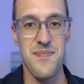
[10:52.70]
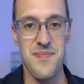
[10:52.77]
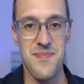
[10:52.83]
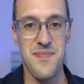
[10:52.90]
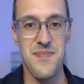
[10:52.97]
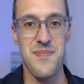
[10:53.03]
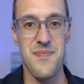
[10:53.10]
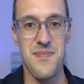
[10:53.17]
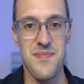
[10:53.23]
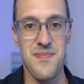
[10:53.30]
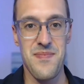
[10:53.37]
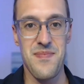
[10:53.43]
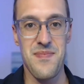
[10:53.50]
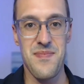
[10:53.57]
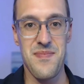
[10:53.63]

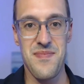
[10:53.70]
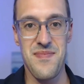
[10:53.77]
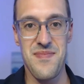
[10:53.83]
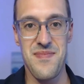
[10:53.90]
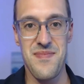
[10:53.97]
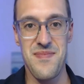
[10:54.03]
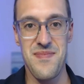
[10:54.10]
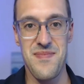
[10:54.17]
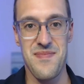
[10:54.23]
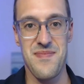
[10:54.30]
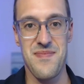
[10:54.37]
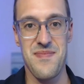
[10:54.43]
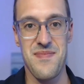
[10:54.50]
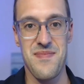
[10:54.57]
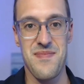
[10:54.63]

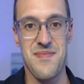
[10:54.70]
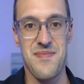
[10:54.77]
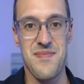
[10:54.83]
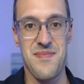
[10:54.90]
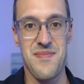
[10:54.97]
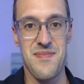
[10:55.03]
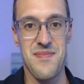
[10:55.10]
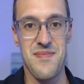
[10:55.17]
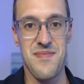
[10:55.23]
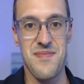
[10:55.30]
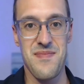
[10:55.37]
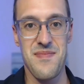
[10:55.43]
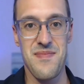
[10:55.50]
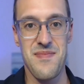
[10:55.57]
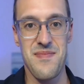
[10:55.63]

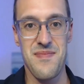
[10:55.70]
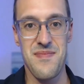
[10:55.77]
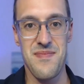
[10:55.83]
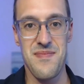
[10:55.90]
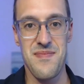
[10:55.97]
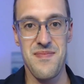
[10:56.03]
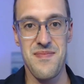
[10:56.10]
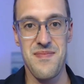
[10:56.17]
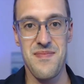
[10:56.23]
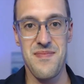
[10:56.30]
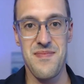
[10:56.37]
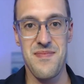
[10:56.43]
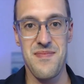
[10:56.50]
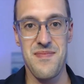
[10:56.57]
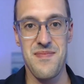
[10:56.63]

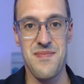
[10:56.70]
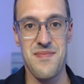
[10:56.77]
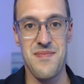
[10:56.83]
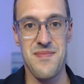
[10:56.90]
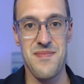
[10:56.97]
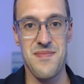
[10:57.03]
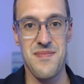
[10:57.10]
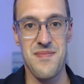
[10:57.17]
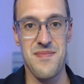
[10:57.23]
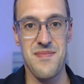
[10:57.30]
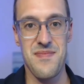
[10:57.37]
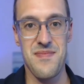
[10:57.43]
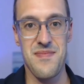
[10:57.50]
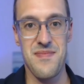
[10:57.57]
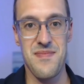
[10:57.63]

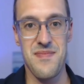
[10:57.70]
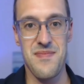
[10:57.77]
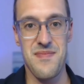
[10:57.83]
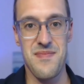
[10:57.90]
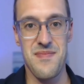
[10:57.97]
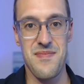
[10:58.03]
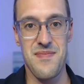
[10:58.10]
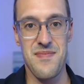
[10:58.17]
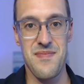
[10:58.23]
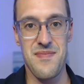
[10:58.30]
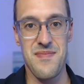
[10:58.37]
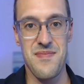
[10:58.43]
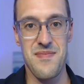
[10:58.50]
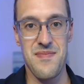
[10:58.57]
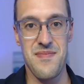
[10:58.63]

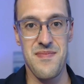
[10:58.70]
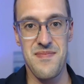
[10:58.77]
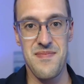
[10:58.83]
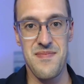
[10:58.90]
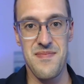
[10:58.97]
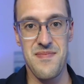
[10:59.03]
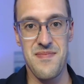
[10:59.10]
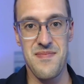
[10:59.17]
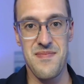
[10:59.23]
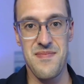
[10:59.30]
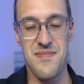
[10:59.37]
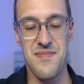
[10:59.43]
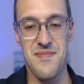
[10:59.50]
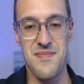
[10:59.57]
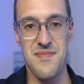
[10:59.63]

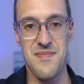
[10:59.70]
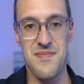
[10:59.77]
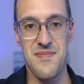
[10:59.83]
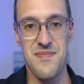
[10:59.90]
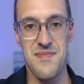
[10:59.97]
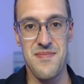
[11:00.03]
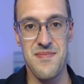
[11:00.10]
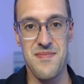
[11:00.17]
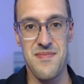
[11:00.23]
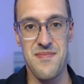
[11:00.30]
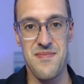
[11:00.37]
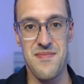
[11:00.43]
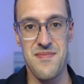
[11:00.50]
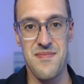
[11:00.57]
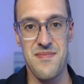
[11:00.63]
This person isn't speaking.